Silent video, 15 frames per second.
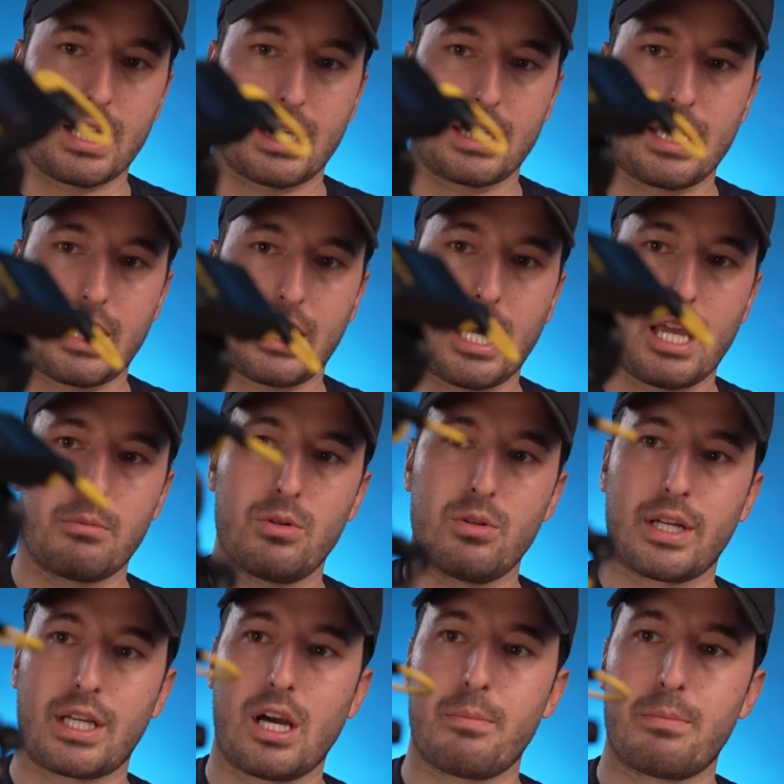of get that cable
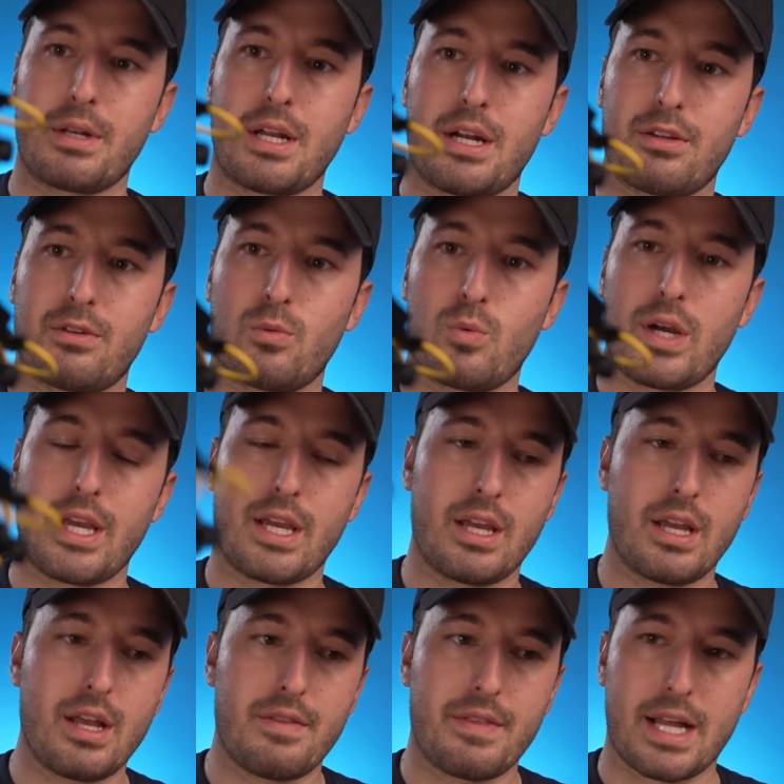like up and out of the way.
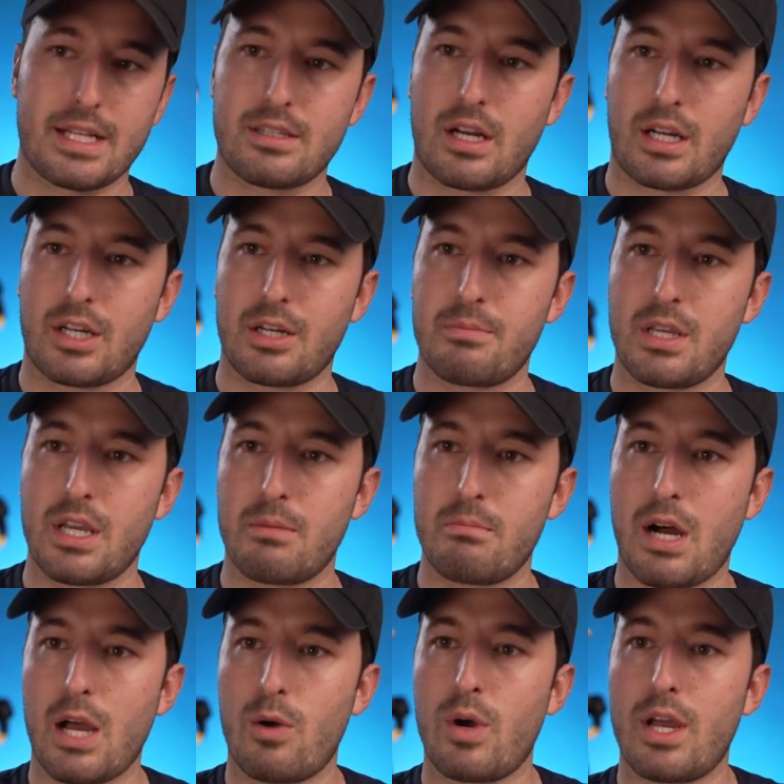That's not gonna be in
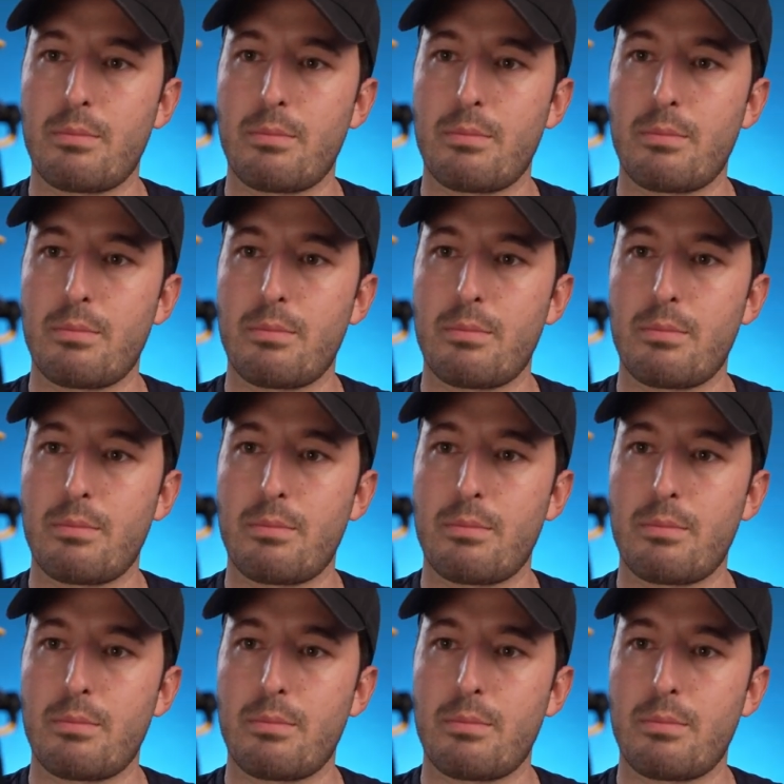my way